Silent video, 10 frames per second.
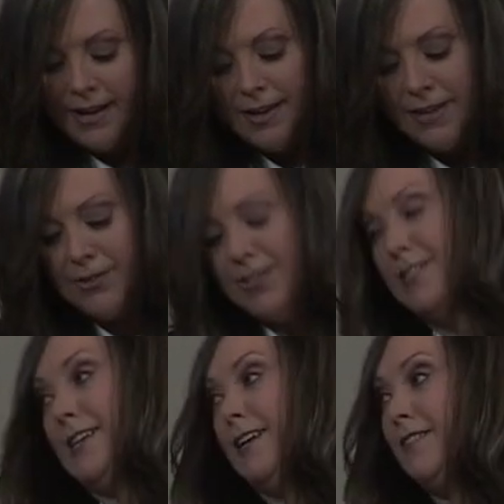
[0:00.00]
Governor
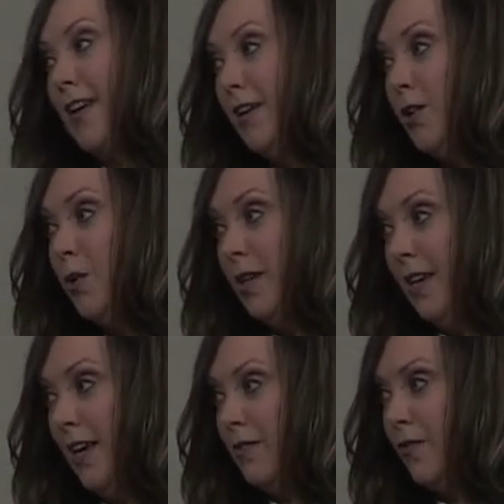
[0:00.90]
Stitt, thank you
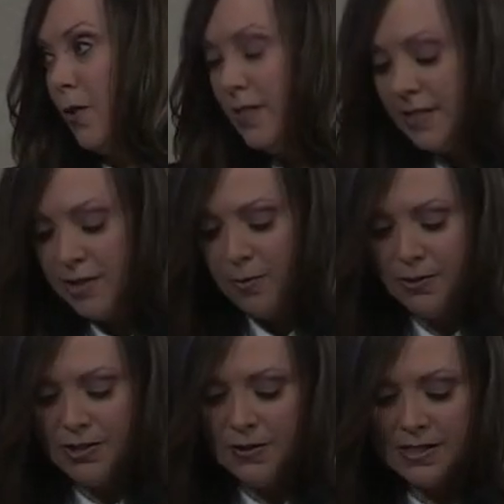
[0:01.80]
again for this
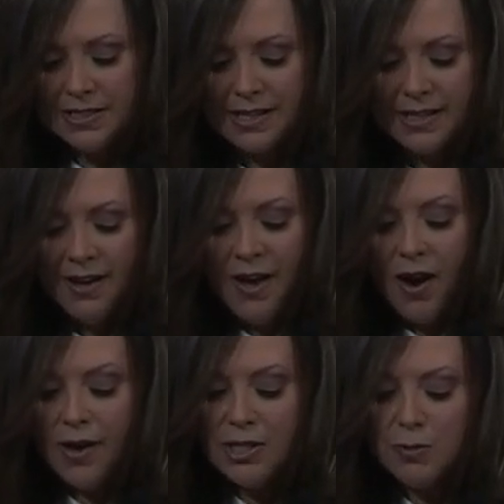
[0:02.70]
opportunity.
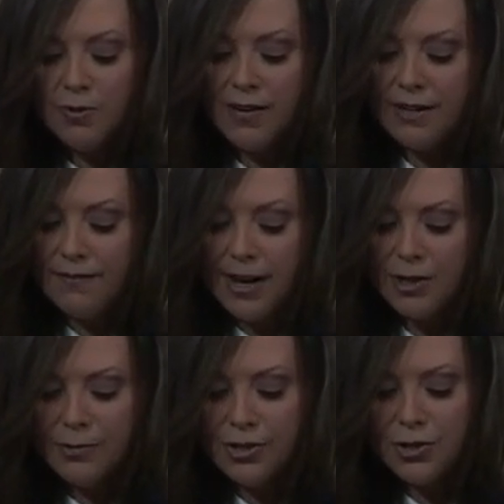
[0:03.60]
Audits provide a
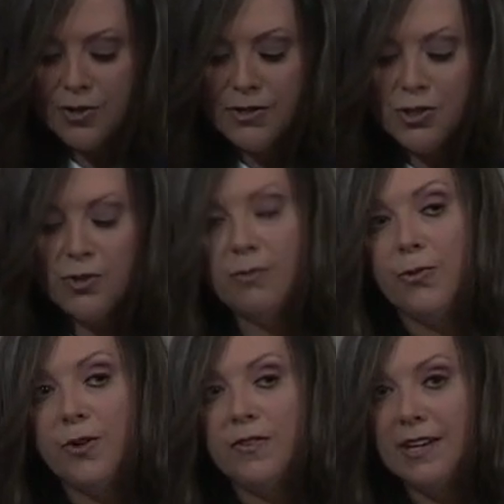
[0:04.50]
valuable service to
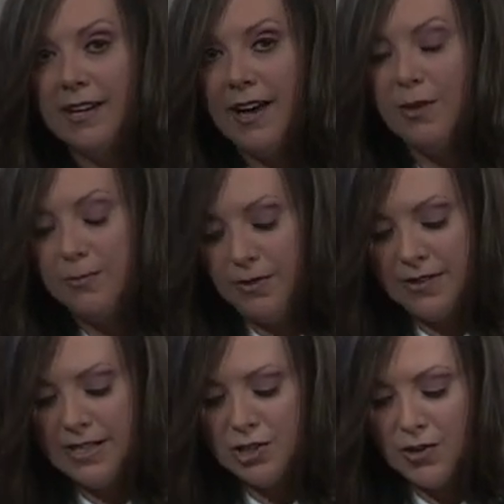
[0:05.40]
improve the
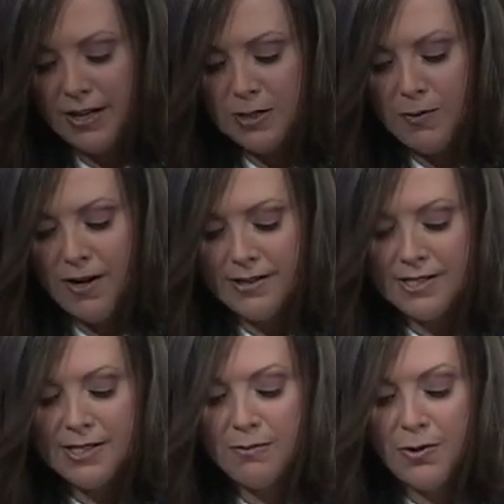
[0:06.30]
accountability and
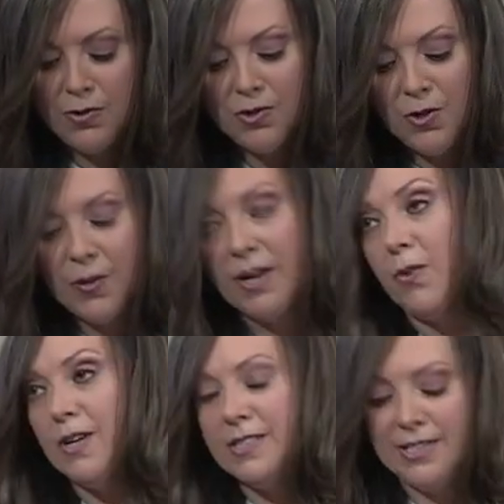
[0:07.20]
transparency both you and our
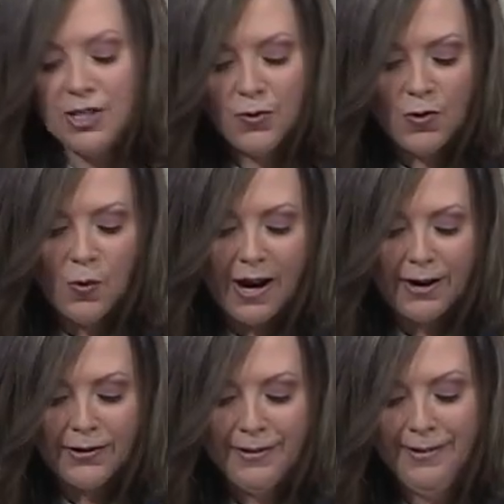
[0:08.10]
residents
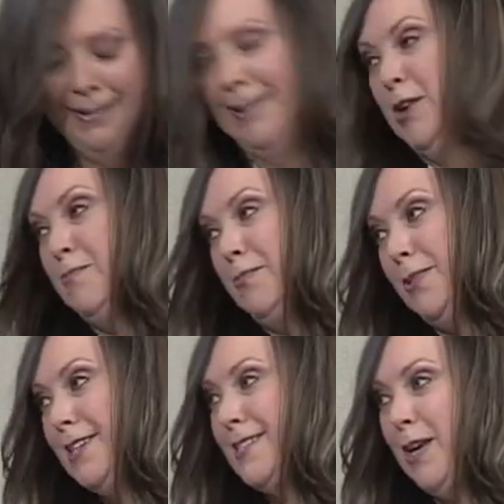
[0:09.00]
require.
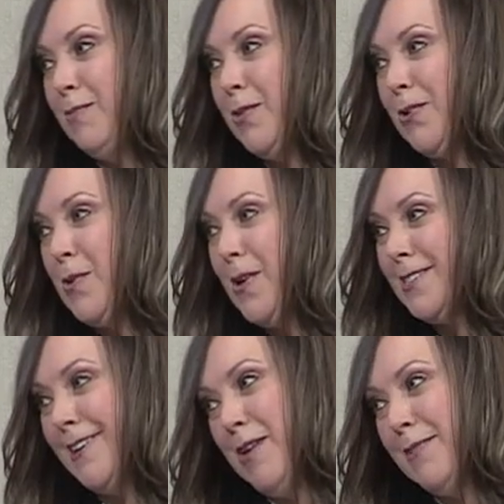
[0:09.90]
Please keep the
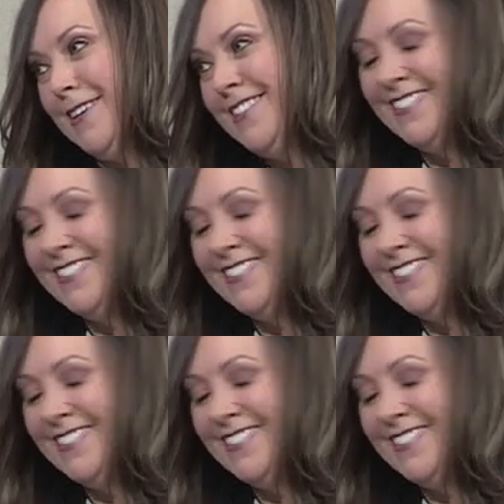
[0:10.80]
requests coming.